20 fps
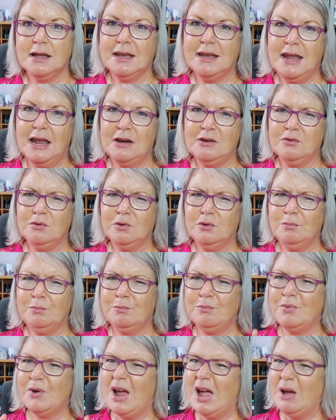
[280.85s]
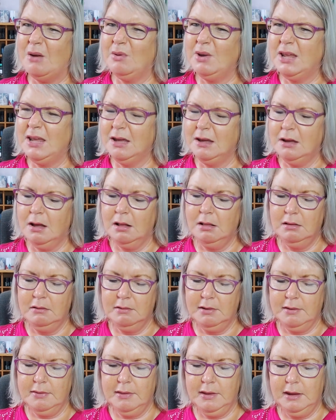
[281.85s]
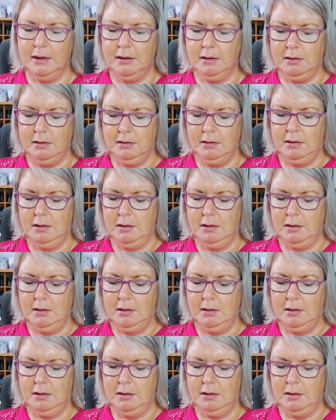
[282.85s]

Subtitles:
natural brownie colour, I think,